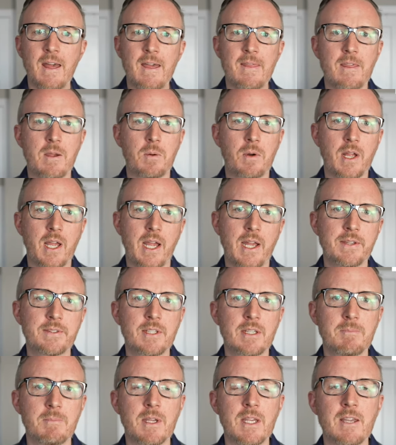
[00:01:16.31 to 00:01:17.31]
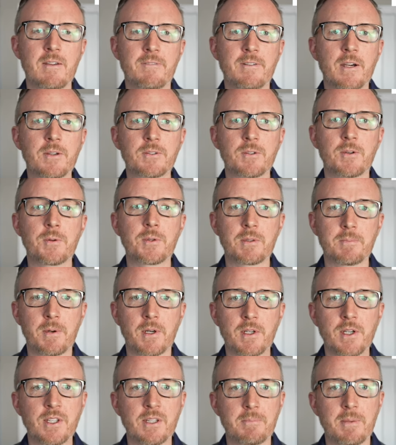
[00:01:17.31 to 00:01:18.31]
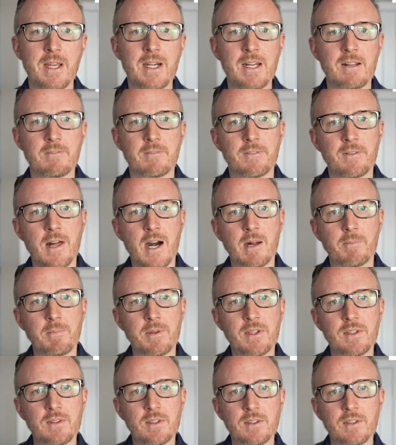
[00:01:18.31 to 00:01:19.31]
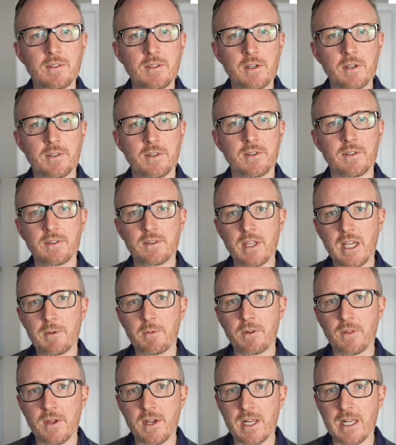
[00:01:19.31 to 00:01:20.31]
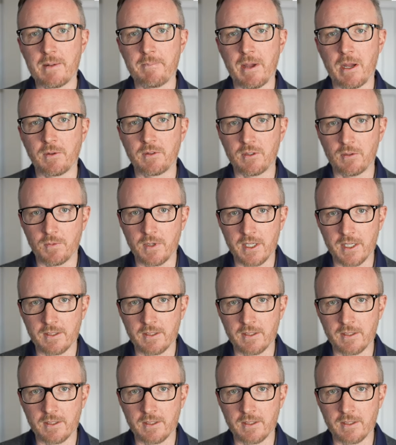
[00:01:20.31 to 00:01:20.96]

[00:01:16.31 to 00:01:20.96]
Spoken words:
And they were asking me if I was going to participate in Vlogmas this year since they were thinking about doing